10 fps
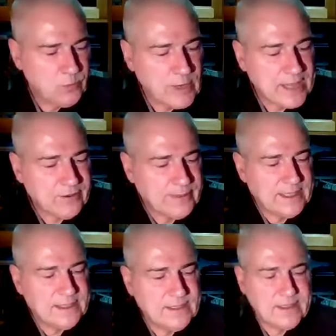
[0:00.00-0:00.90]
Rather,
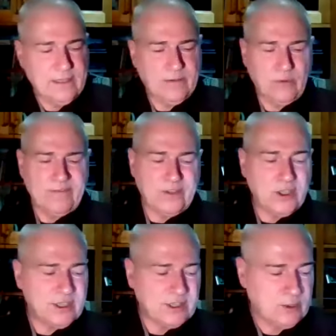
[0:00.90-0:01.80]
it is a
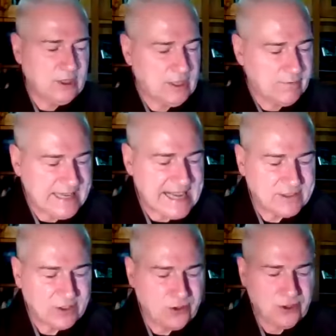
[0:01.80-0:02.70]
reversal of the
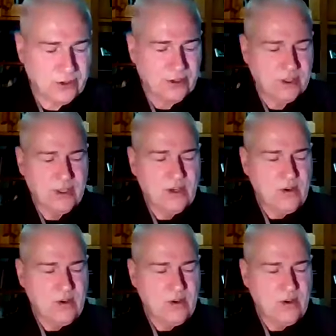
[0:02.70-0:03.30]
attitudes